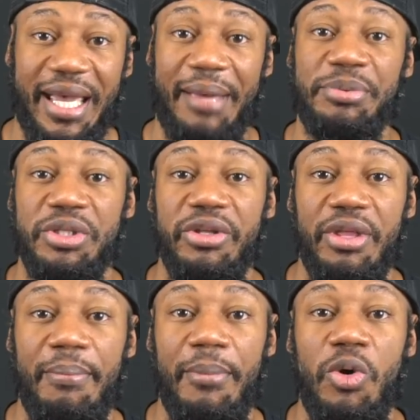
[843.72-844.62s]
capture
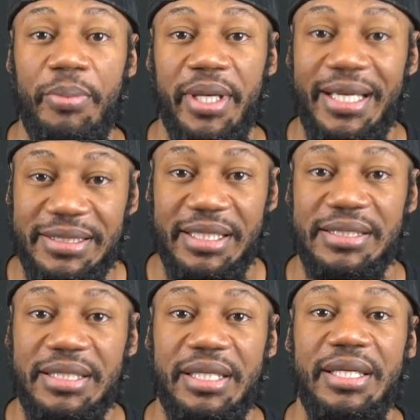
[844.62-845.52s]
the moment. I
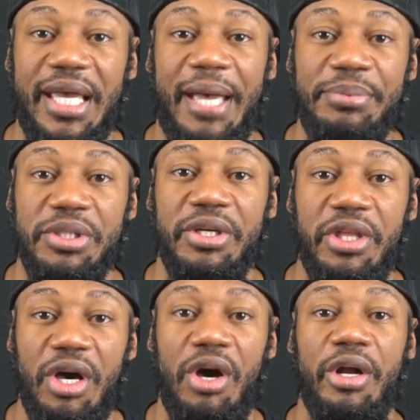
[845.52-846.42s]
just couldn't capture
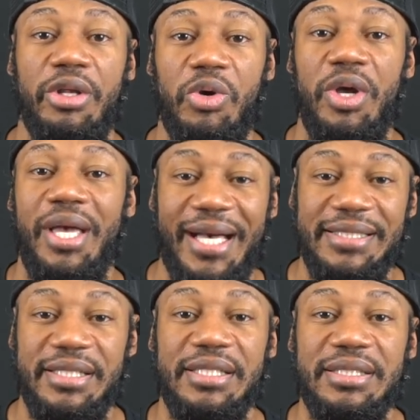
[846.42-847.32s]
the audio. I
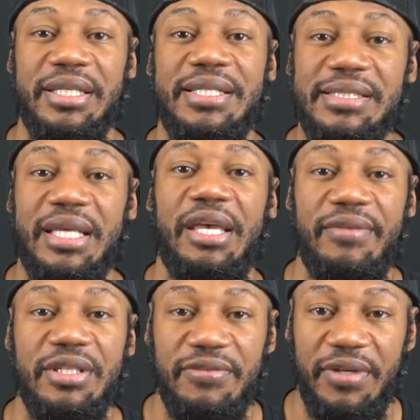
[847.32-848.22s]
just couldn't
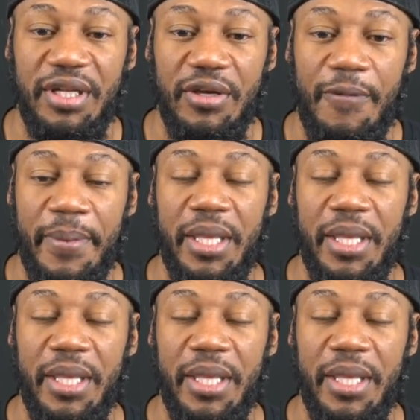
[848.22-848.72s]
save this video.